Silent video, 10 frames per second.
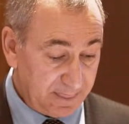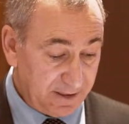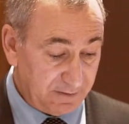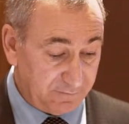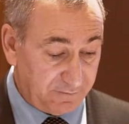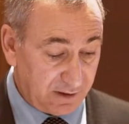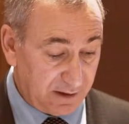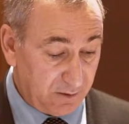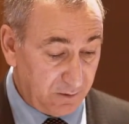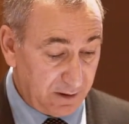that
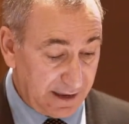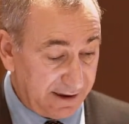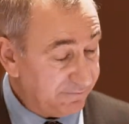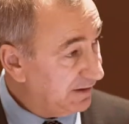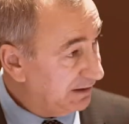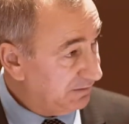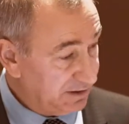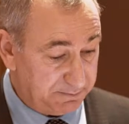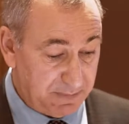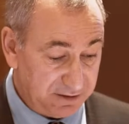follow our
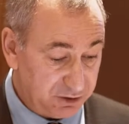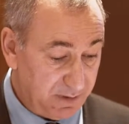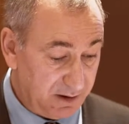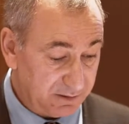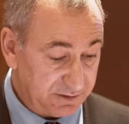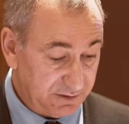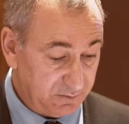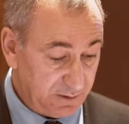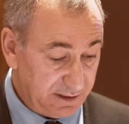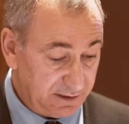various benchmarks
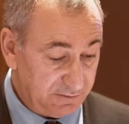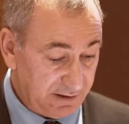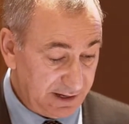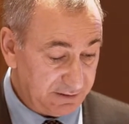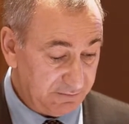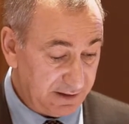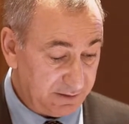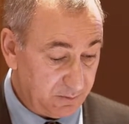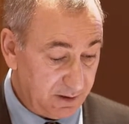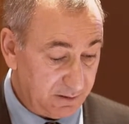that we create around
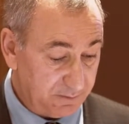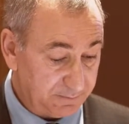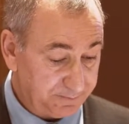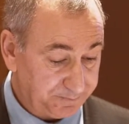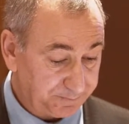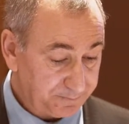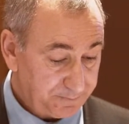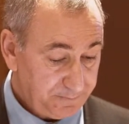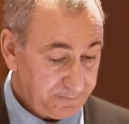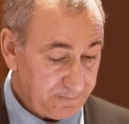the world.
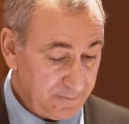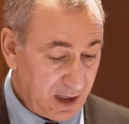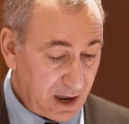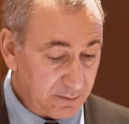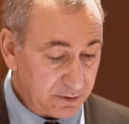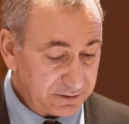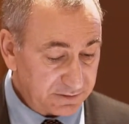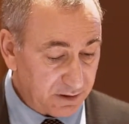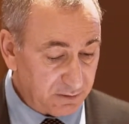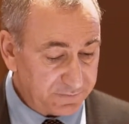And I'm
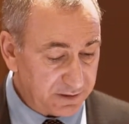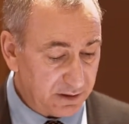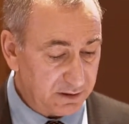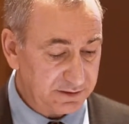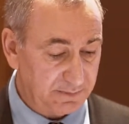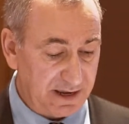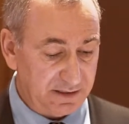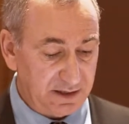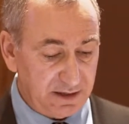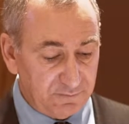often asked
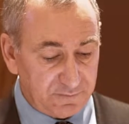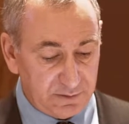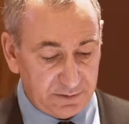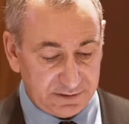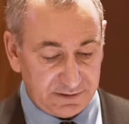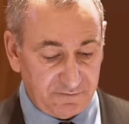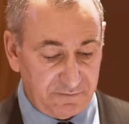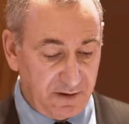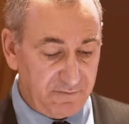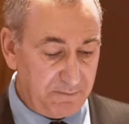about the influence
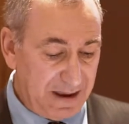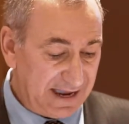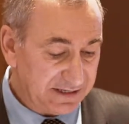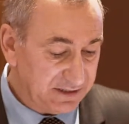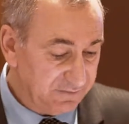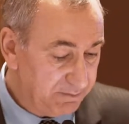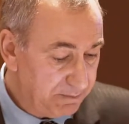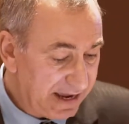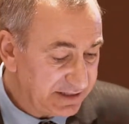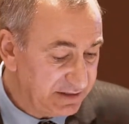of passive, and
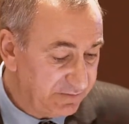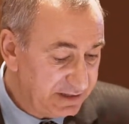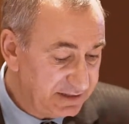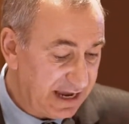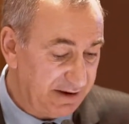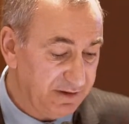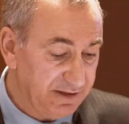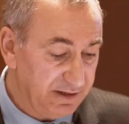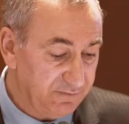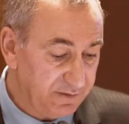passive is having
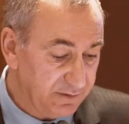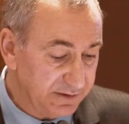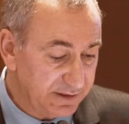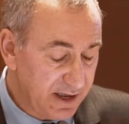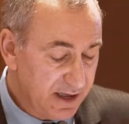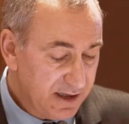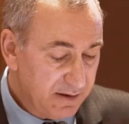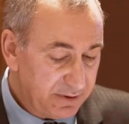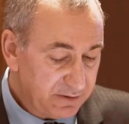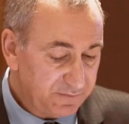an influence.
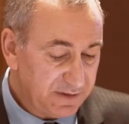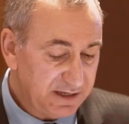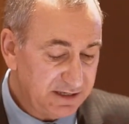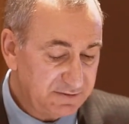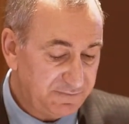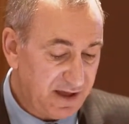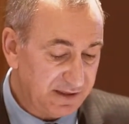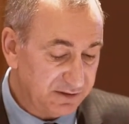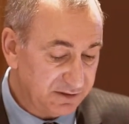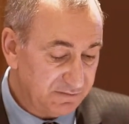But of these
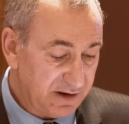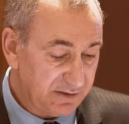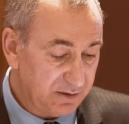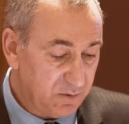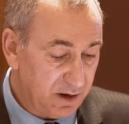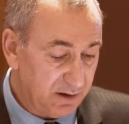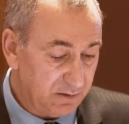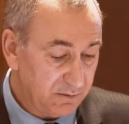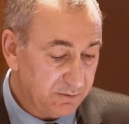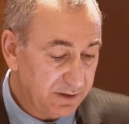funds around the
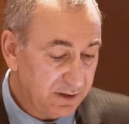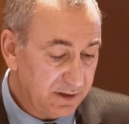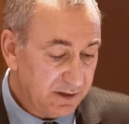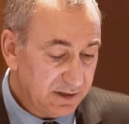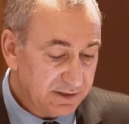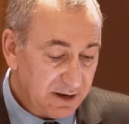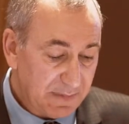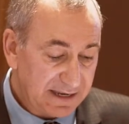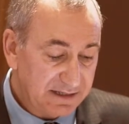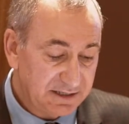world, some
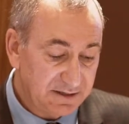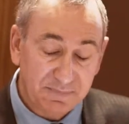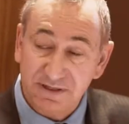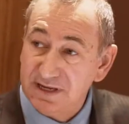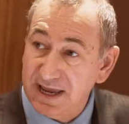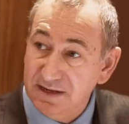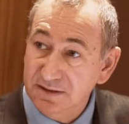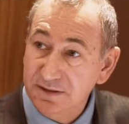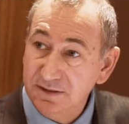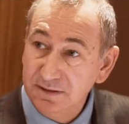
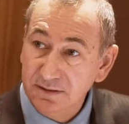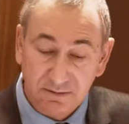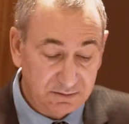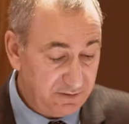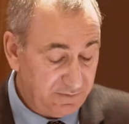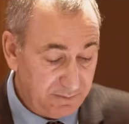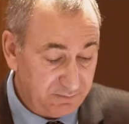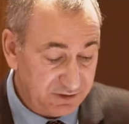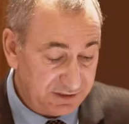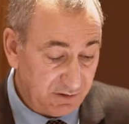80%, or if I'm
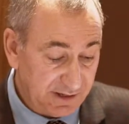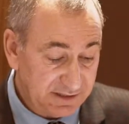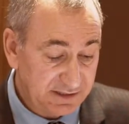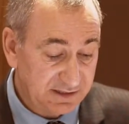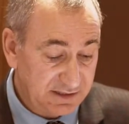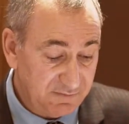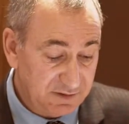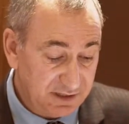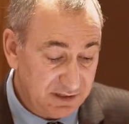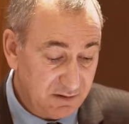precise,
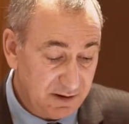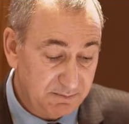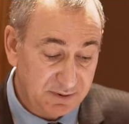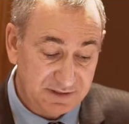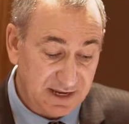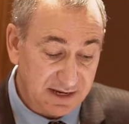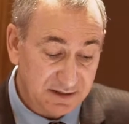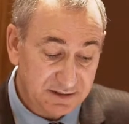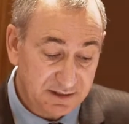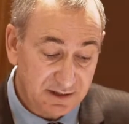
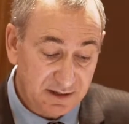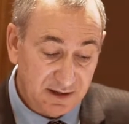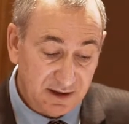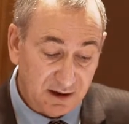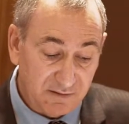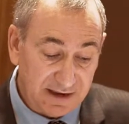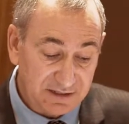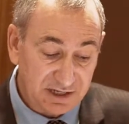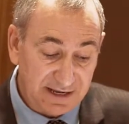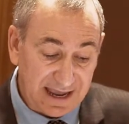79% are
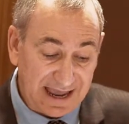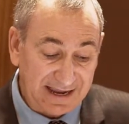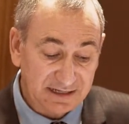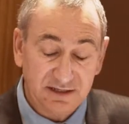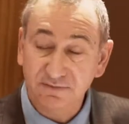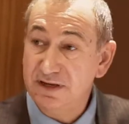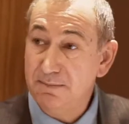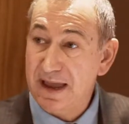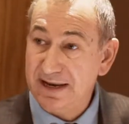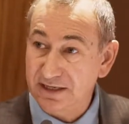actually actively
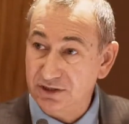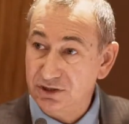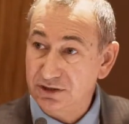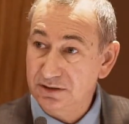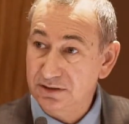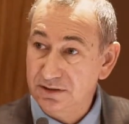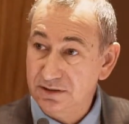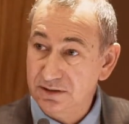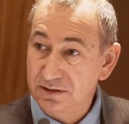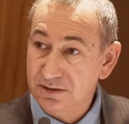managed.
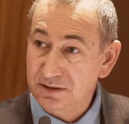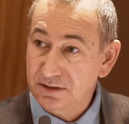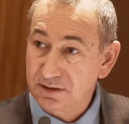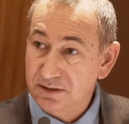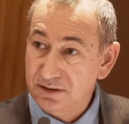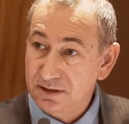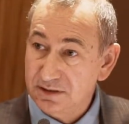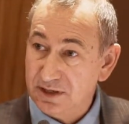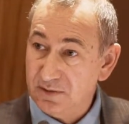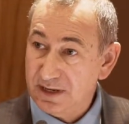
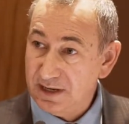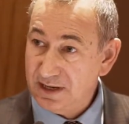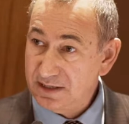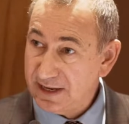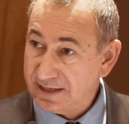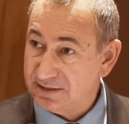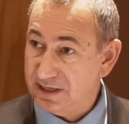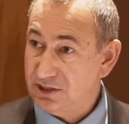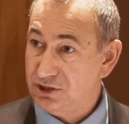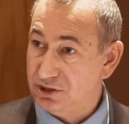So
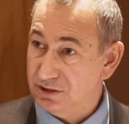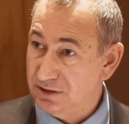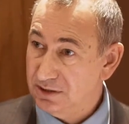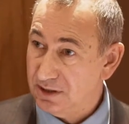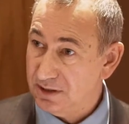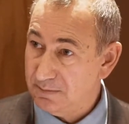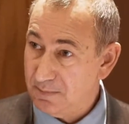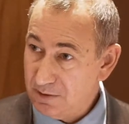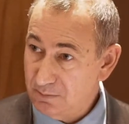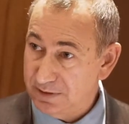indexation at the
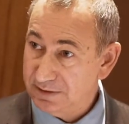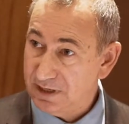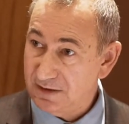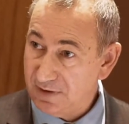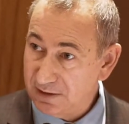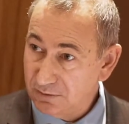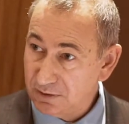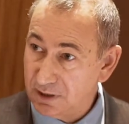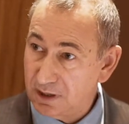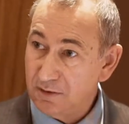moment, if I
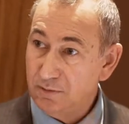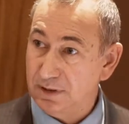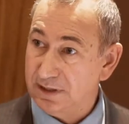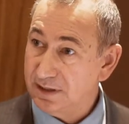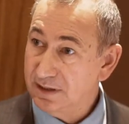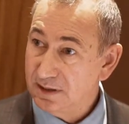look globally,